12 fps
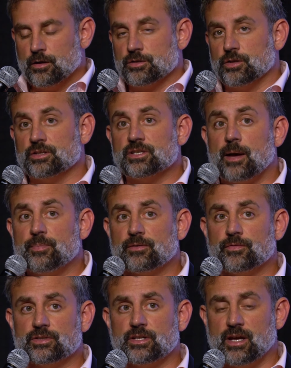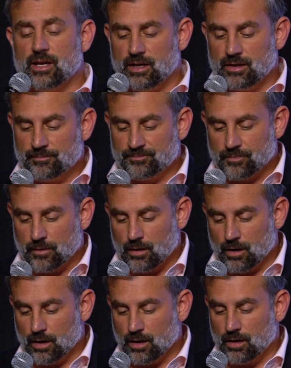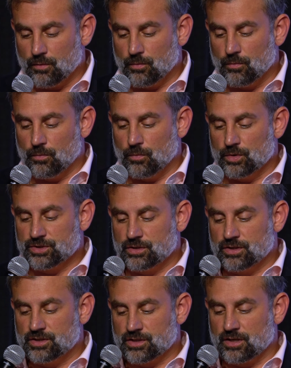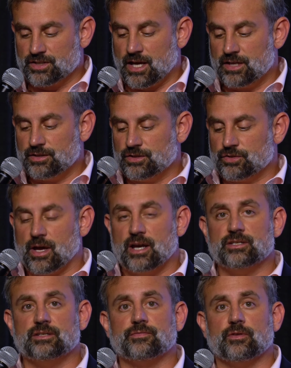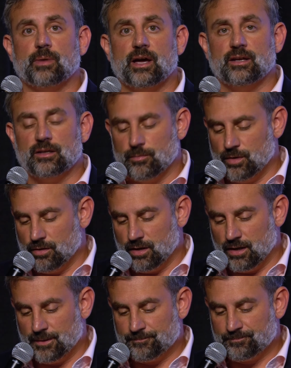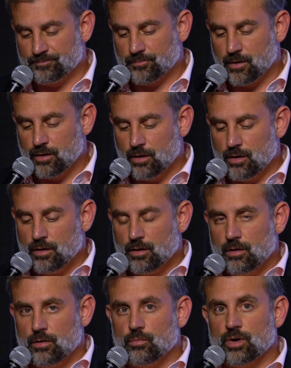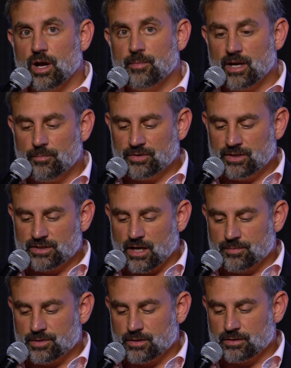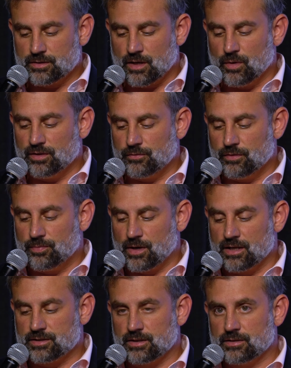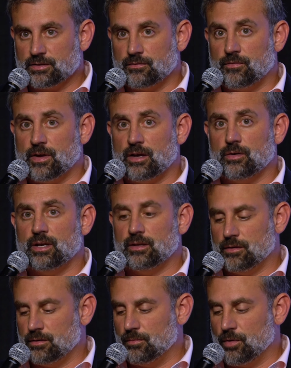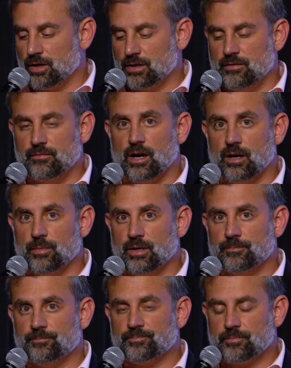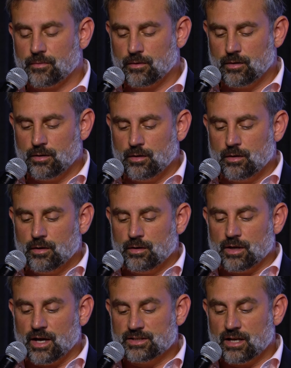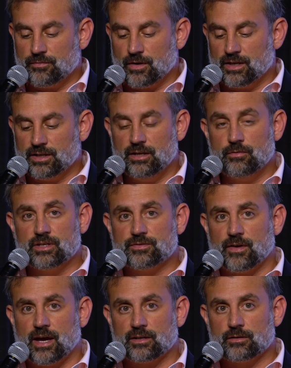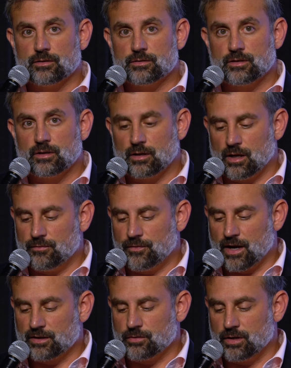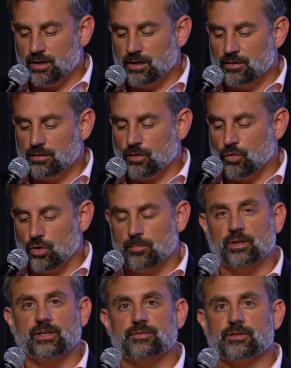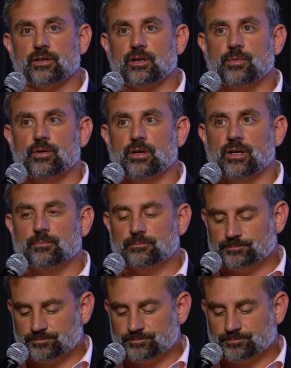So the topic for today was to discuss hedging strategies for the mining community. When coming up with these options, I went through the process of evaluating the market environment, identifying key risk factors, and factoring in the core beliefs of the community.